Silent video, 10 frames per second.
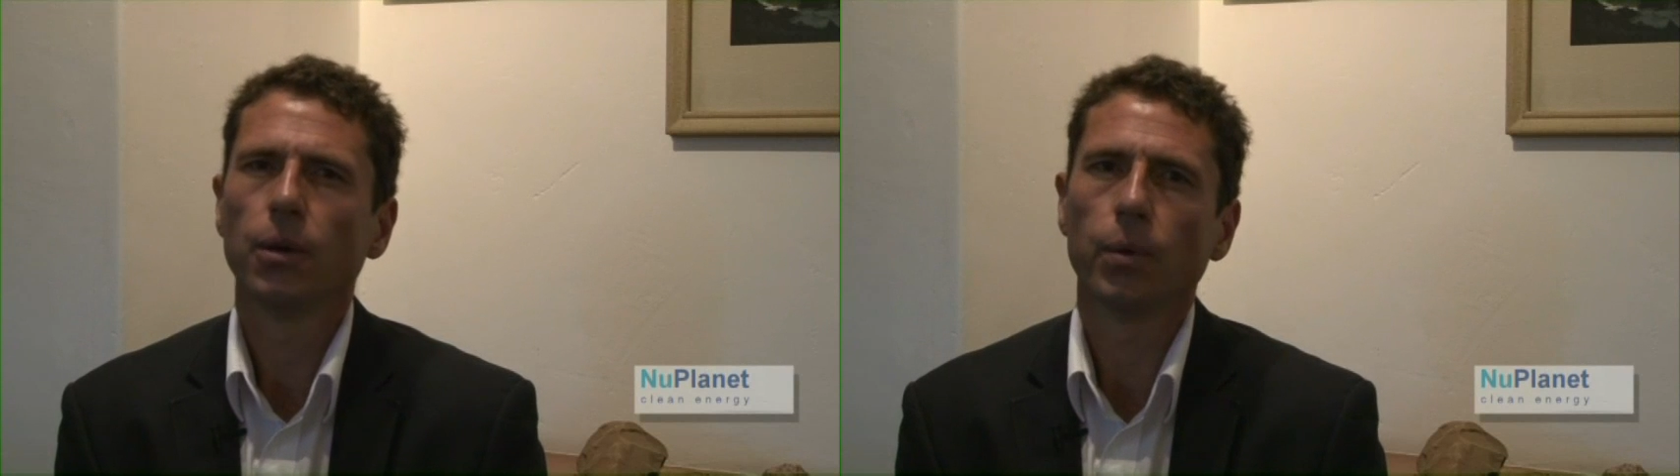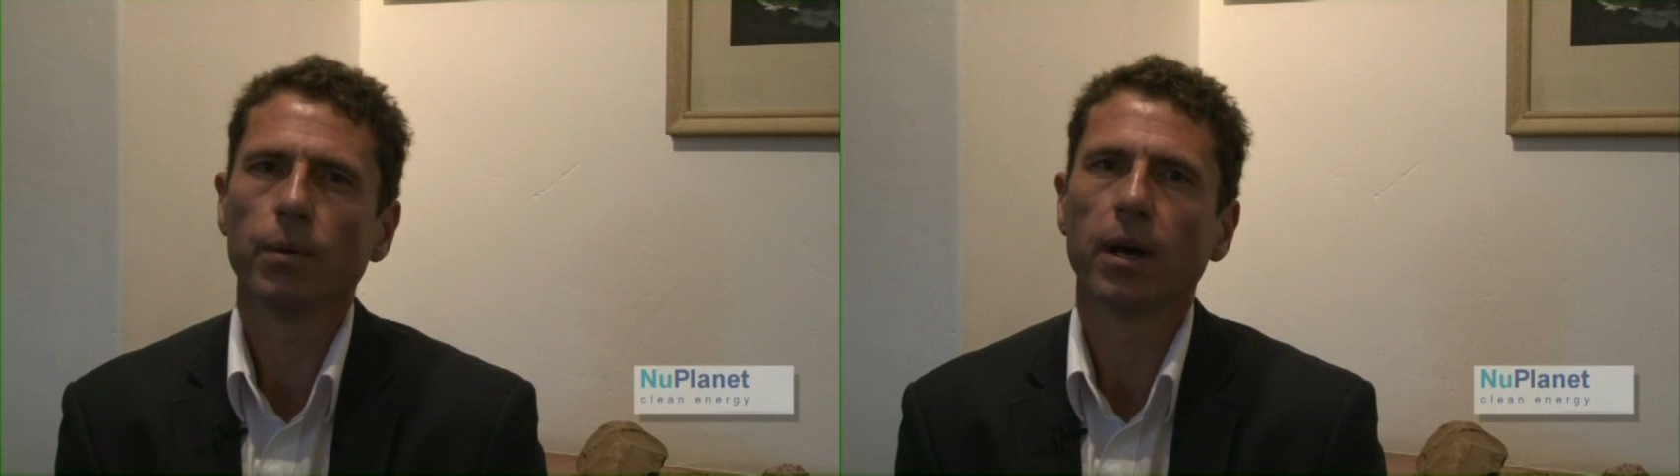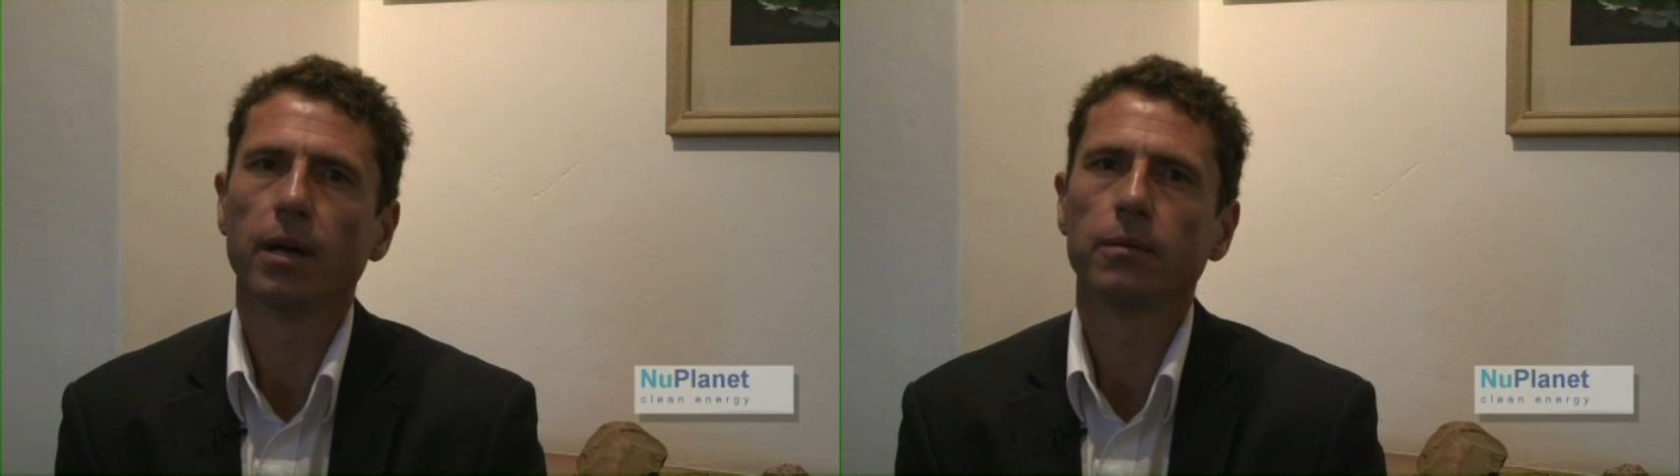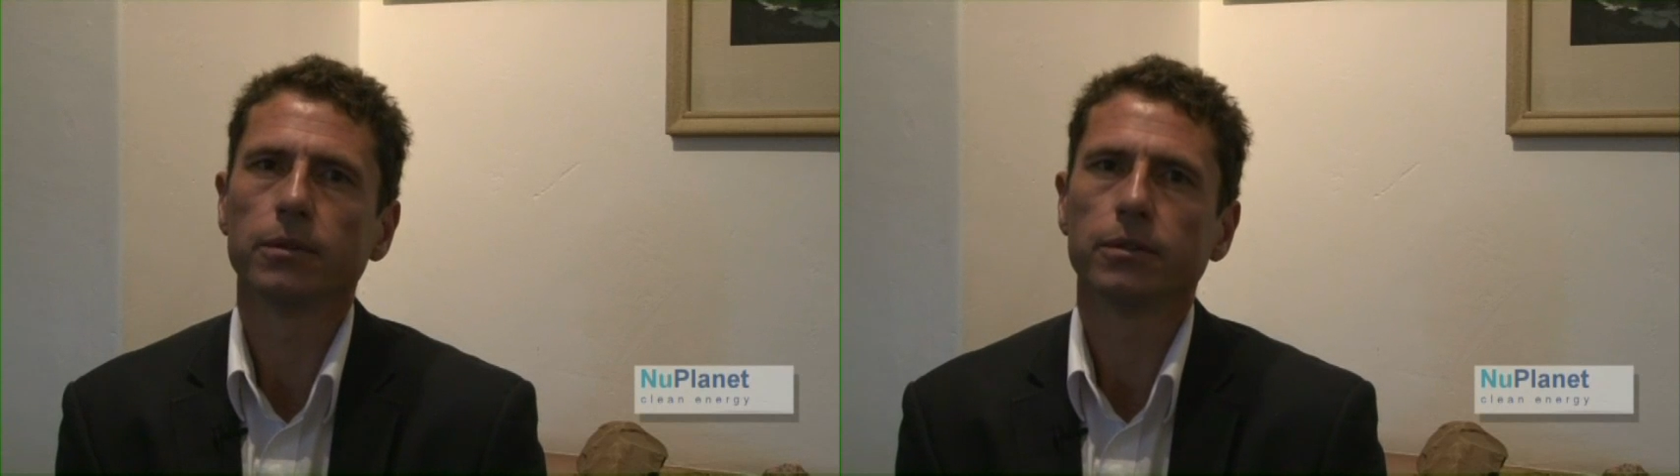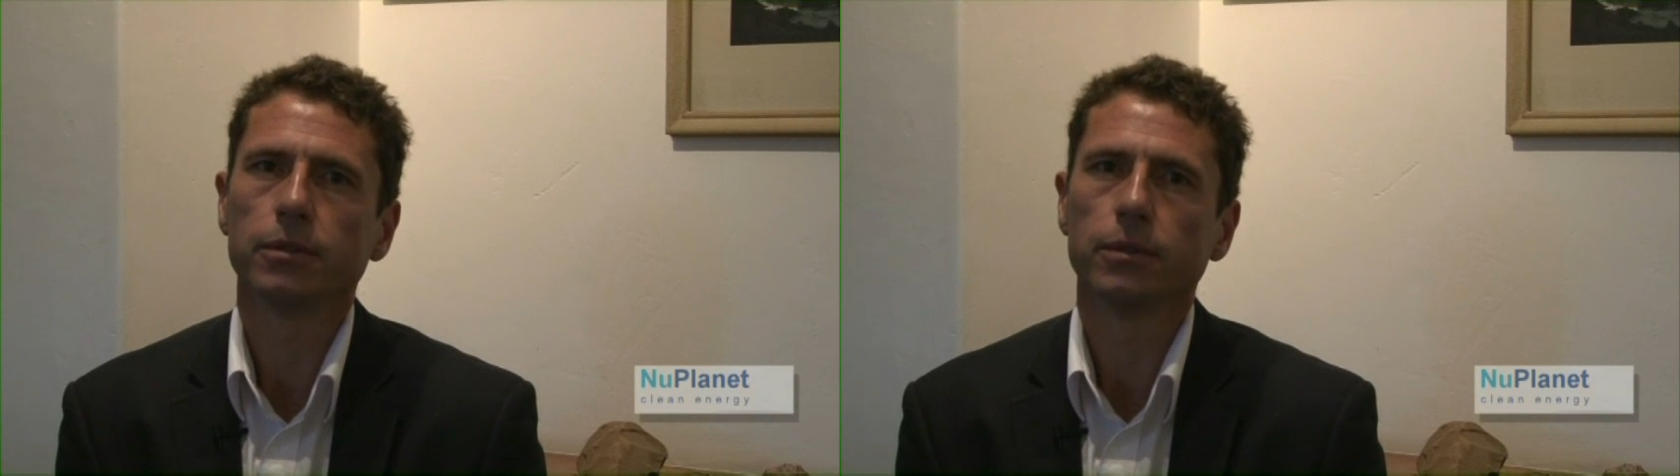we were
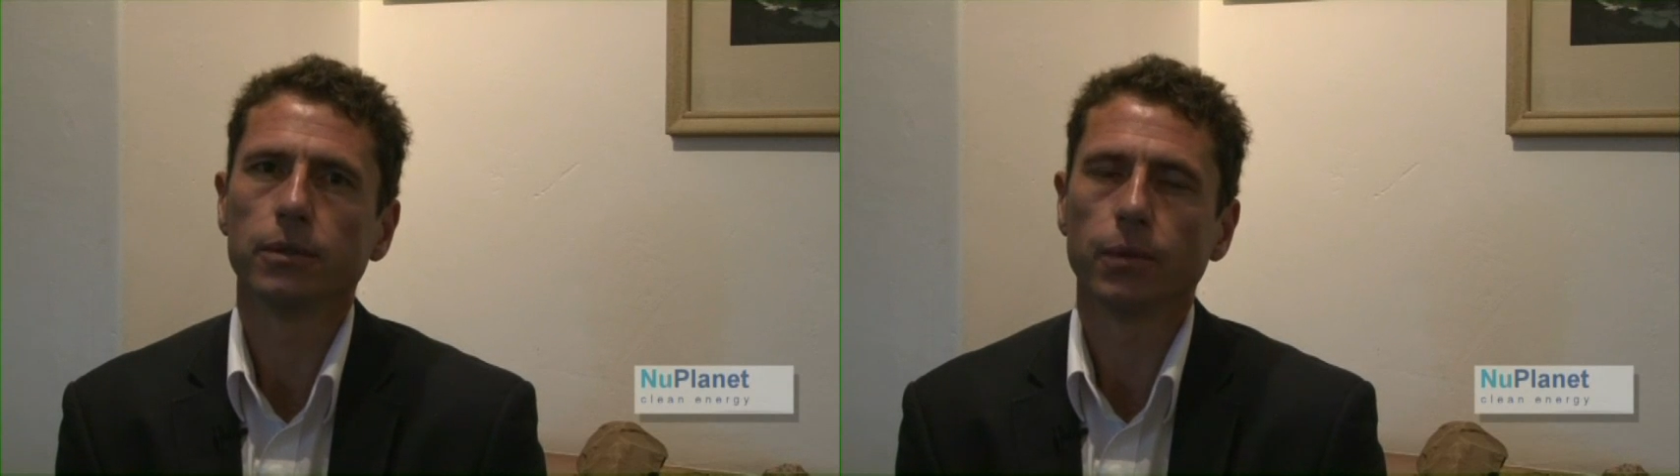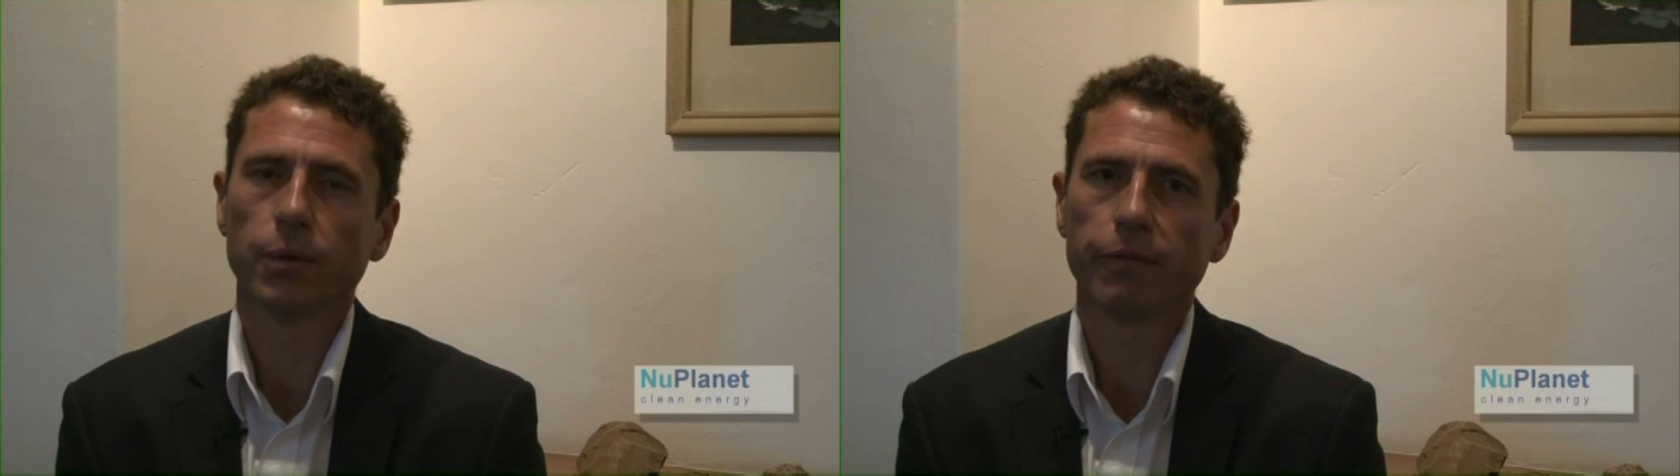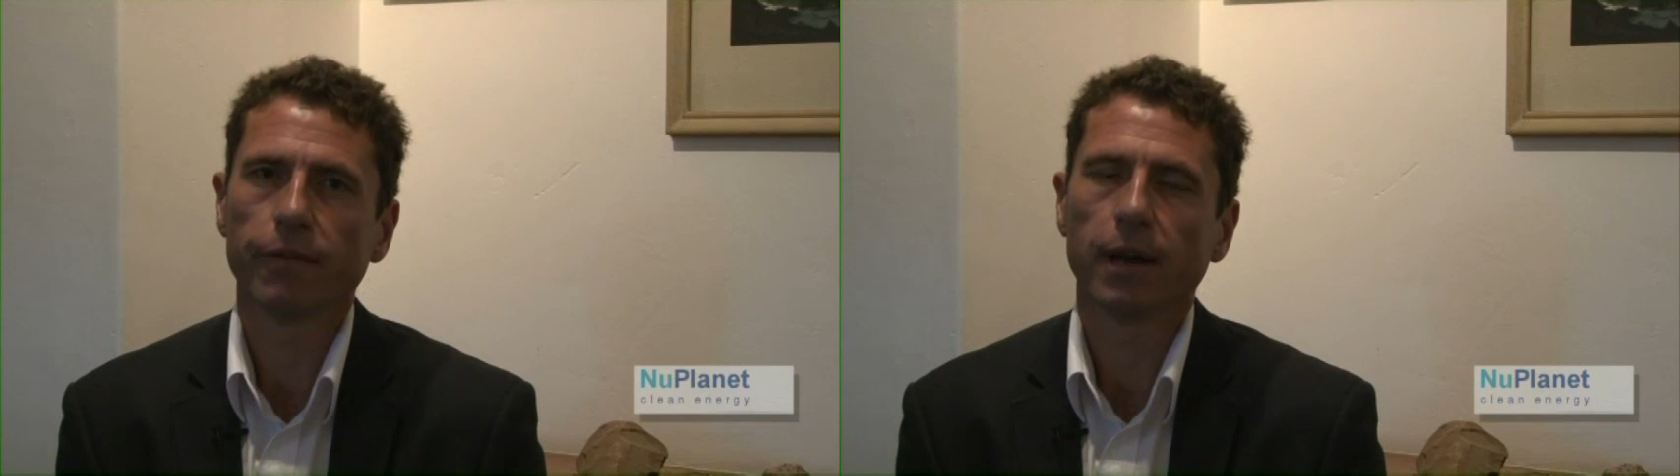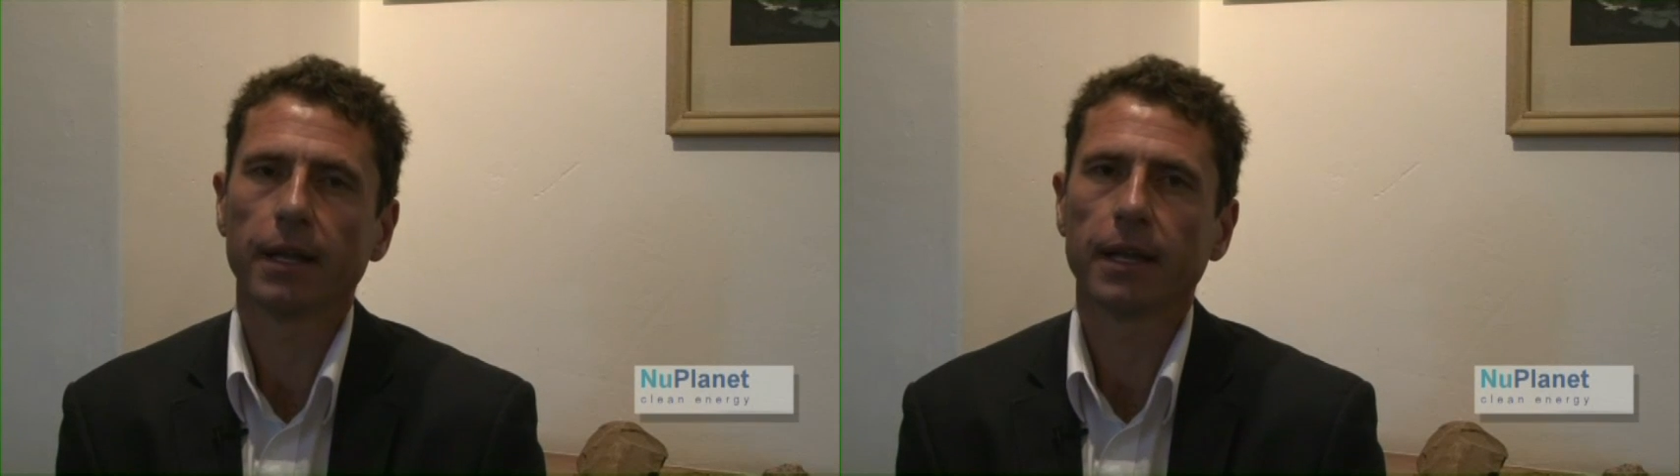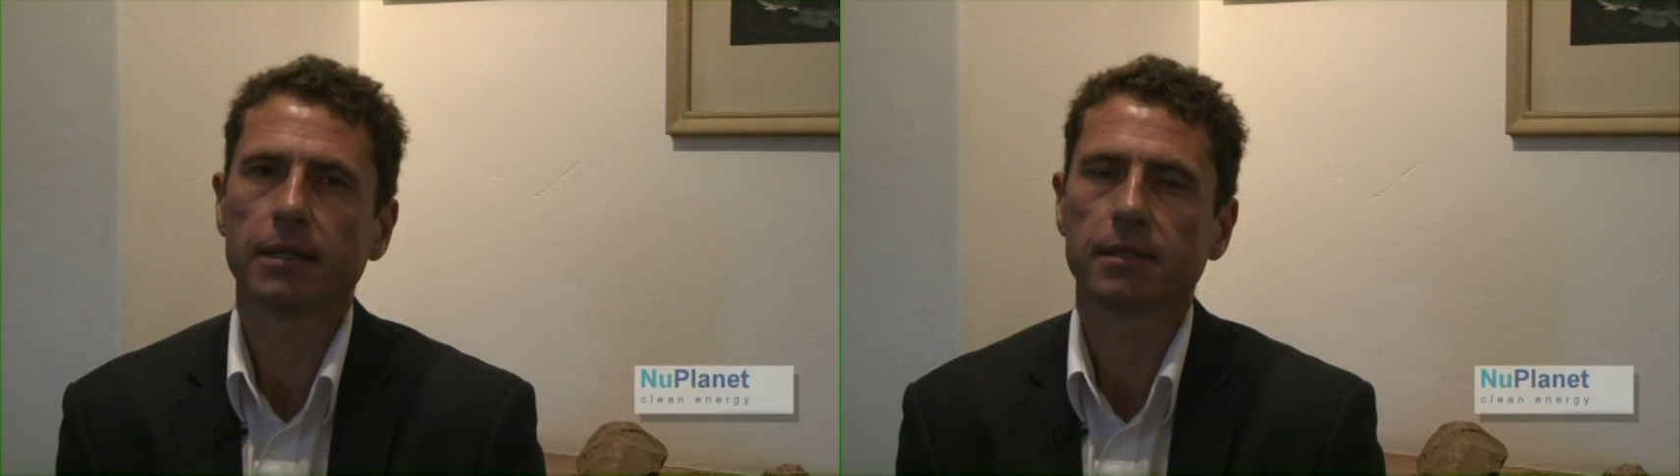able to
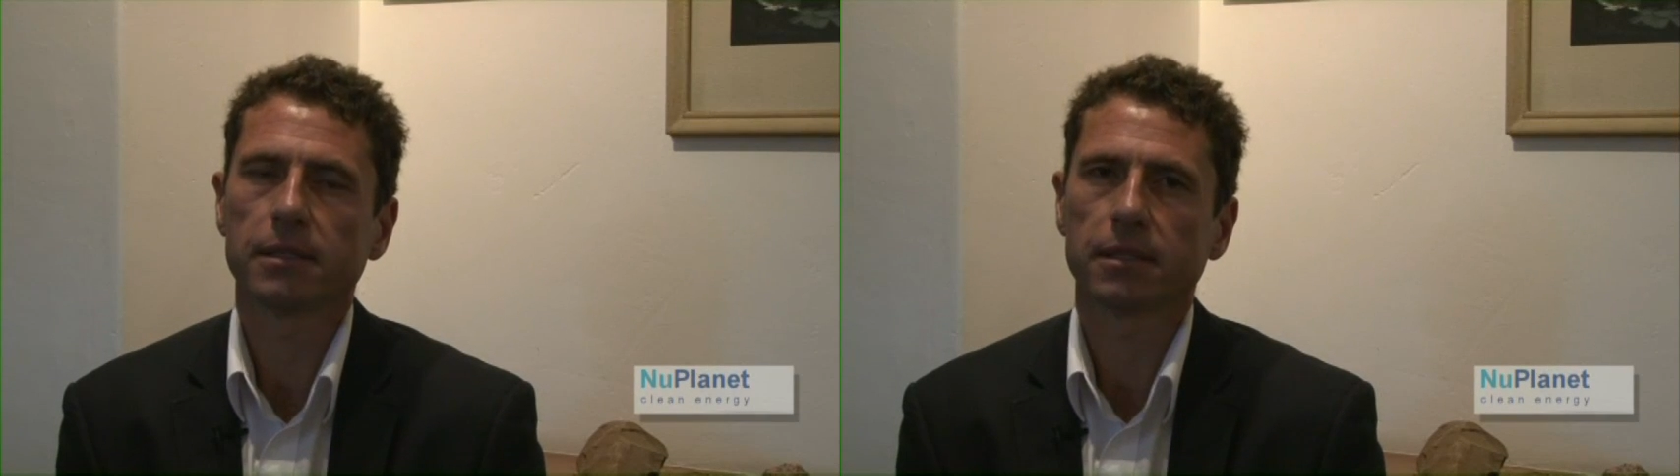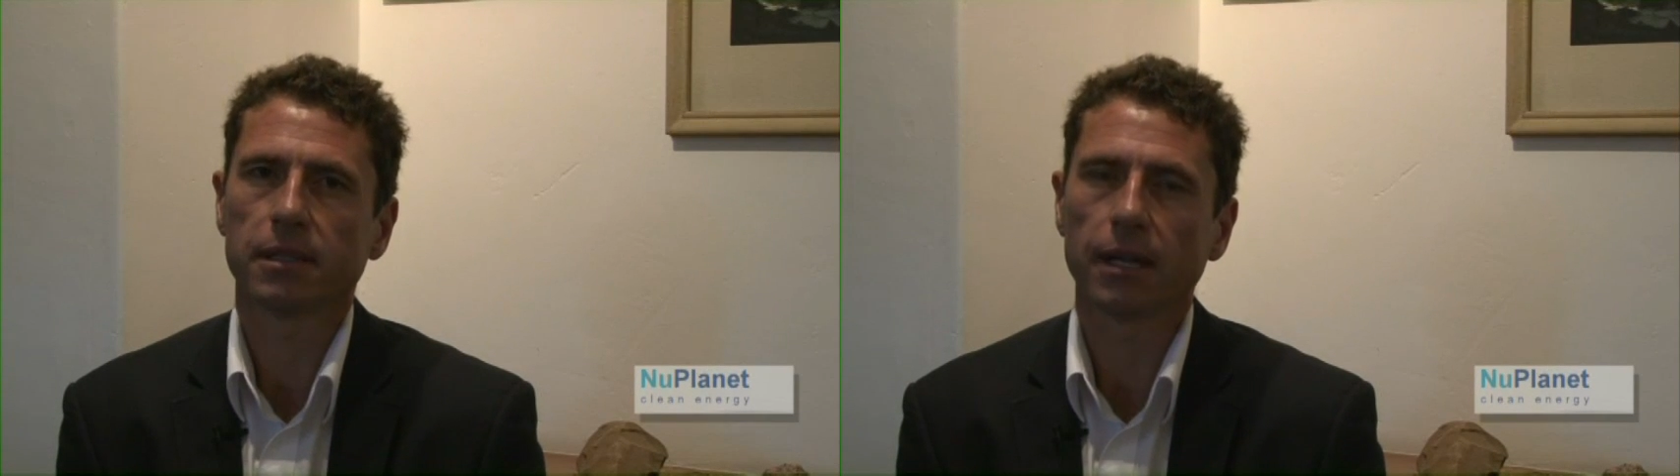refinance,